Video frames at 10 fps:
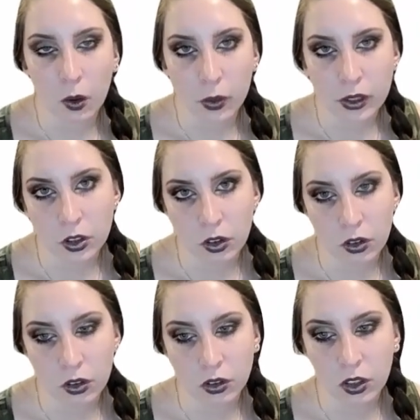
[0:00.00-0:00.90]
which
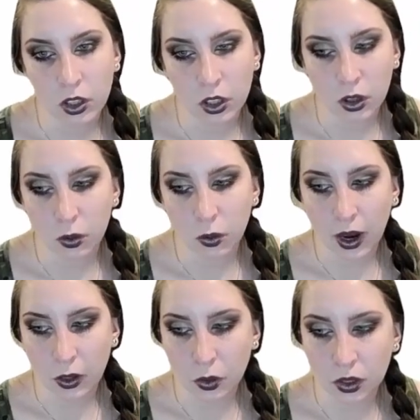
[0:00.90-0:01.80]
journals you
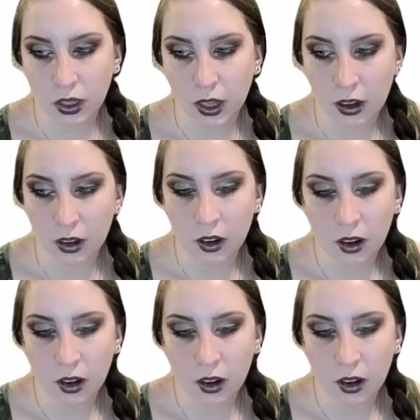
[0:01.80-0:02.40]
actually